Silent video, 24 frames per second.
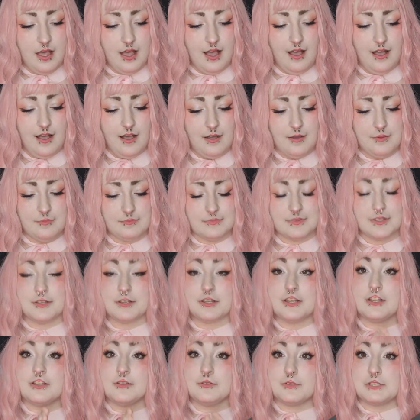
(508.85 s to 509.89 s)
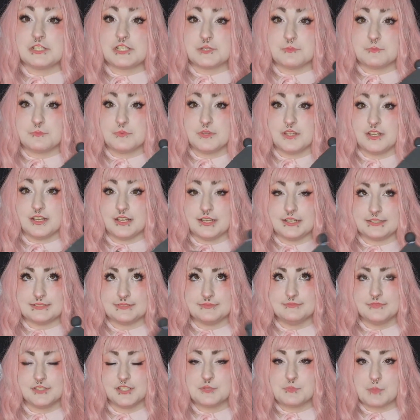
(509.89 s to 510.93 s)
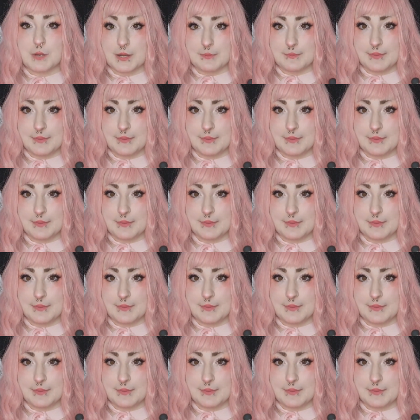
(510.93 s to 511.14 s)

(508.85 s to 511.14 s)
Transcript: the spray